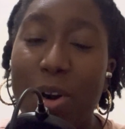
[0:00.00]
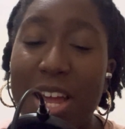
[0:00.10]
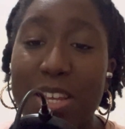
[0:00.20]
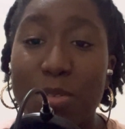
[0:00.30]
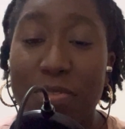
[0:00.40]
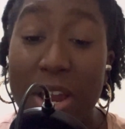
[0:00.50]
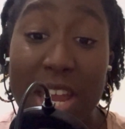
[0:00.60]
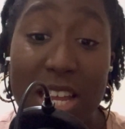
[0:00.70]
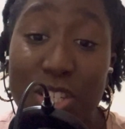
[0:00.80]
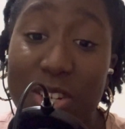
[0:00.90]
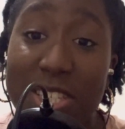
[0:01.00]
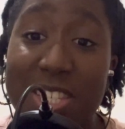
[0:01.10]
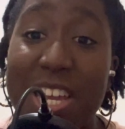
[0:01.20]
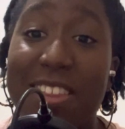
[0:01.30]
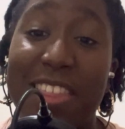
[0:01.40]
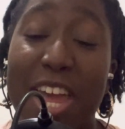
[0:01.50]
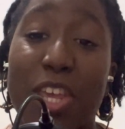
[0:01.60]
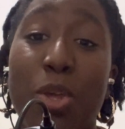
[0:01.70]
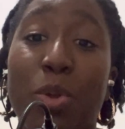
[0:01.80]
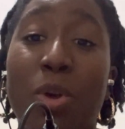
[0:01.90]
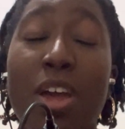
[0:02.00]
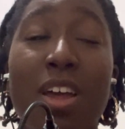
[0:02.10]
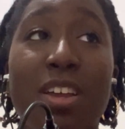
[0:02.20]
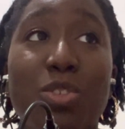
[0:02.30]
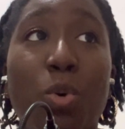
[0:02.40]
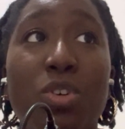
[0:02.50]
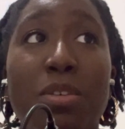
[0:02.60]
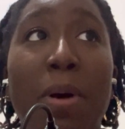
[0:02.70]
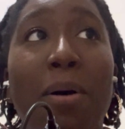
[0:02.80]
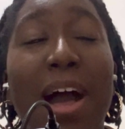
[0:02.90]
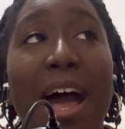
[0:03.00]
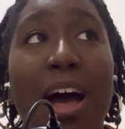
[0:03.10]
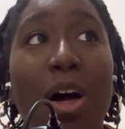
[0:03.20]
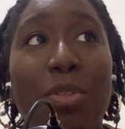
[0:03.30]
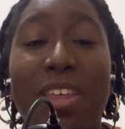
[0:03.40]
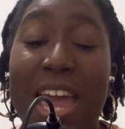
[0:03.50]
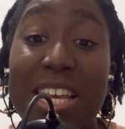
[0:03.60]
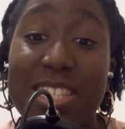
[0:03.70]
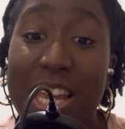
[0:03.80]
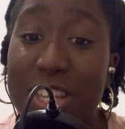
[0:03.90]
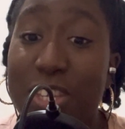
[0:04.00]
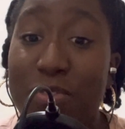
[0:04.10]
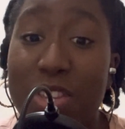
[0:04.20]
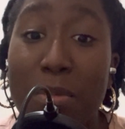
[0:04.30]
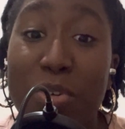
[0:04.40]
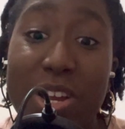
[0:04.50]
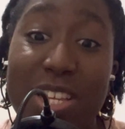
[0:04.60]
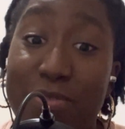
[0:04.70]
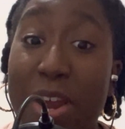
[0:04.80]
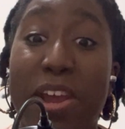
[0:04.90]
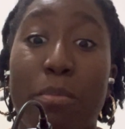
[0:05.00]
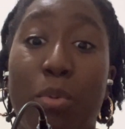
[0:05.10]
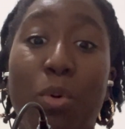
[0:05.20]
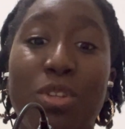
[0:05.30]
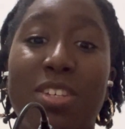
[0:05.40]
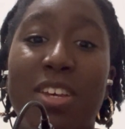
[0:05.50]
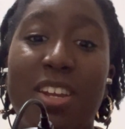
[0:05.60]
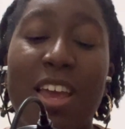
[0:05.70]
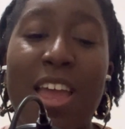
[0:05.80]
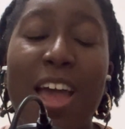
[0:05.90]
And it was very interesting that you talked about how the executive summary is very important.